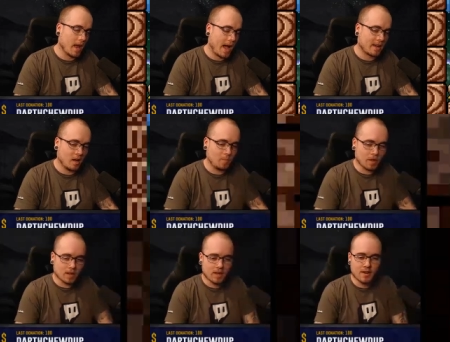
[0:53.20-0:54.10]
hack I'll
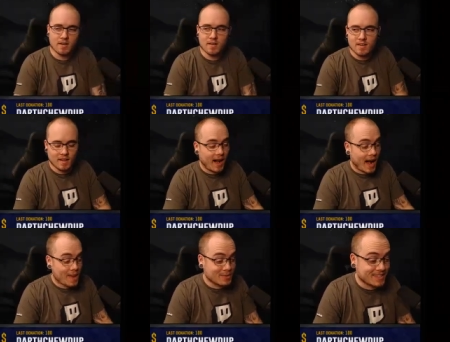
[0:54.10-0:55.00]
play later?
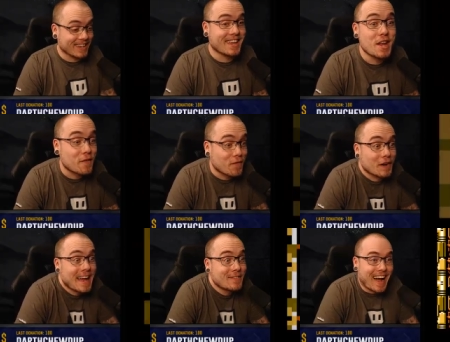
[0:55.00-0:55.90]
I'm stuck here
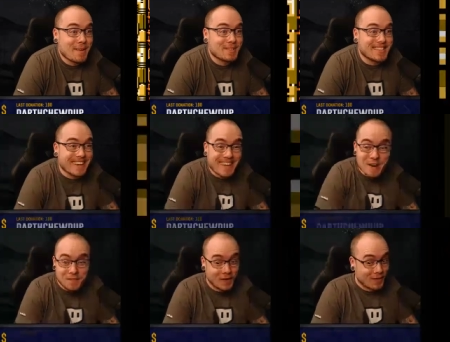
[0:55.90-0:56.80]
forever. I'm stuck here
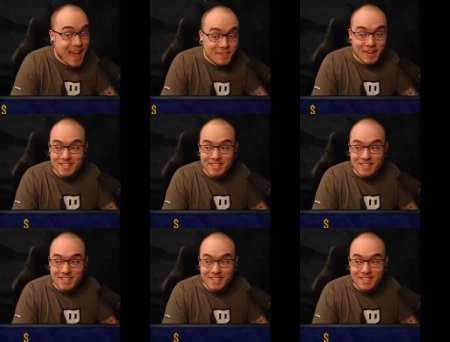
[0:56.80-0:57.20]
forever,